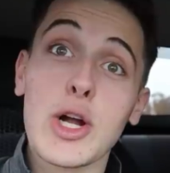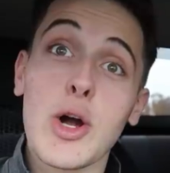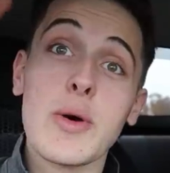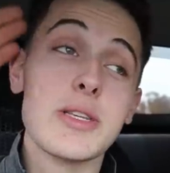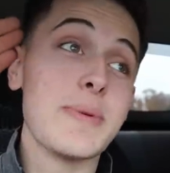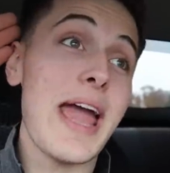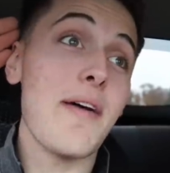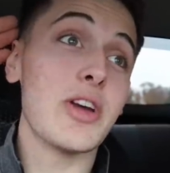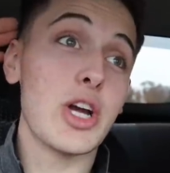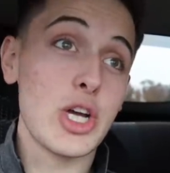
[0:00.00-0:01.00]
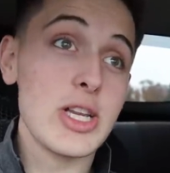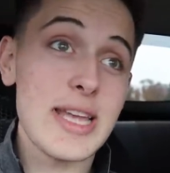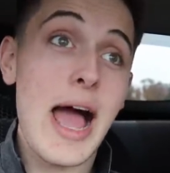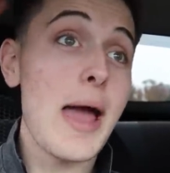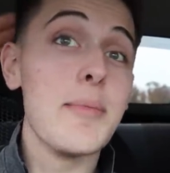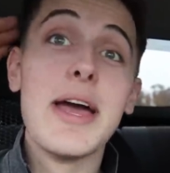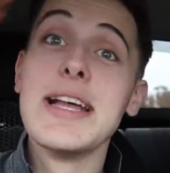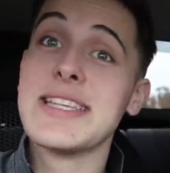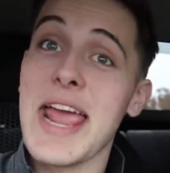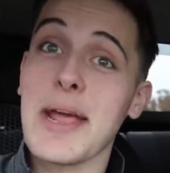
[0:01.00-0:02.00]
are going to be having a good time,
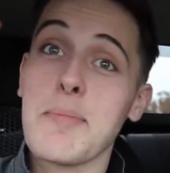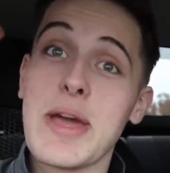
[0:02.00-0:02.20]
taking